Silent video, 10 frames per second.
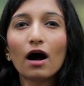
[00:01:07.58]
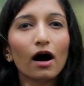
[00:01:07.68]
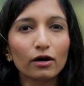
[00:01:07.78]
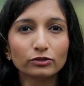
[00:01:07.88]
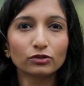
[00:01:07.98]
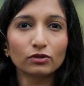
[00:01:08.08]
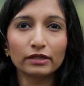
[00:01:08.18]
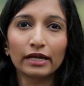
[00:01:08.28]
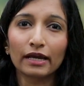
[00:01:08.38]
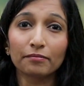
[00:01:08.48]
a
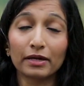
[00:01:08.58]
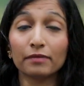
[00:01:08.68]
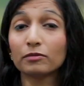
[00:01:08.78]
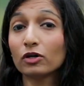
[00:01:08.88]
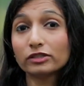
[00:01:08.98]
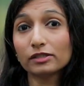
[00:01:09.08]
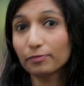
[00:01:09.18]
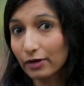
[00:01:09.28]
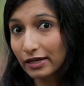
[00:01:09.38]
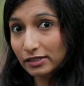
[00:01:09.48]
household name and I'm not
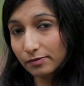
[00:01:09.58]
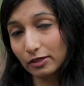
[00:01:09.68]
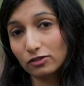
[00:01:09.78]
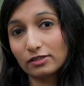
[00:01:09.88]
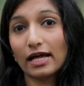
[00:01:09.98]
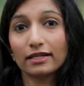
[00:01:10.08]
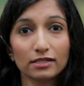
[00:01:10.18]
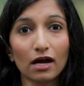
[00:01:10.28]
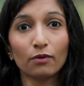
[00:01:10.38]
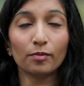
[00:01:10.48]
surprised because
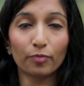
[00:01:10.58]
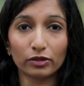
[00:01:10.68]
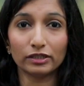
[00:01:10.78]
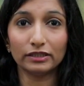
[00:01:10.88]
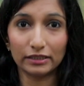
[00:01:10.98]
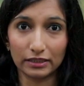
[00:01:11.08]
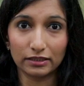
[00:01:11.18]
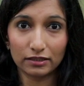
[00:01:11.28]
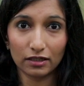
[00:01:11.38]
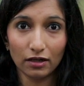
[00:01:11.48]
that's how important it
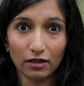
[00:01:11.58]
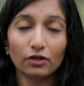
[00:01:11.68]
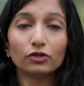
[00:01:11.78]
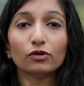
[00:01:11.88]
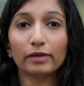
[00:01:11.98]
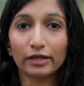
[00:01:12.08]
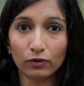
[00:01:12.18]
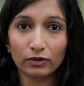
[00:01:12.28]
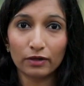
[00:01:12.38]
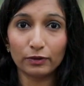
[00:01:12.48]
is. You may
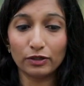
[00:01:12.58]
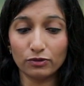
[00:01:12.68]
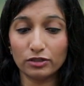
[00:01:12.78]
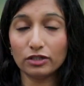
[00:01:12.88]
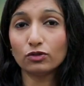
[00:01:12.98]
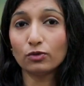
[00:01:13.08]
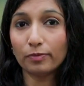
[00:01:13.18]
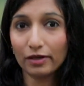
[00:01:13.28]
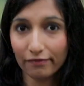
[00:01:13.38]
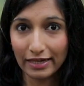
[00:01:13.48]
know that we use it to
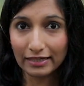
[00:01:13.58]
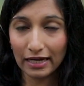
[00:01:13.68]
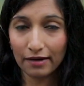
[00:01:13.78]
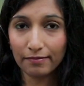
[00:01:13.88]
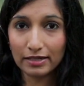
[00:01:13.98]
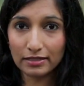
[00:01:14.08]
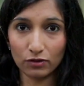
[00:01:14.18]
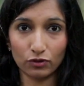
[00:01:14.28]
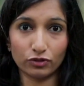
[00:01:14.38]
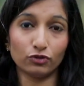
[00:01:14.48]
prevent A M S
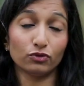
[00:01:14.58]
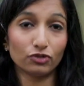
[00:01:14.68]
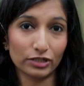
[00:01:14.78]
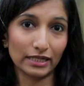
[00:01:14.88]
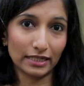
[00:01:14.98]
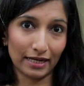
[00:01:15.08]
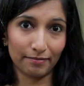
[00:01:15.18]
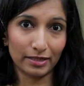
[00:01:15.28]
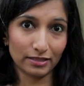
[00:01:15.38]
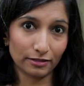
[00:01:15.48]
and also to treat A
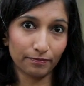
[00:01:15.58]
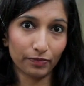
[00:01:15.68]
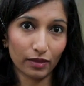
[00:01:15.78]
M S.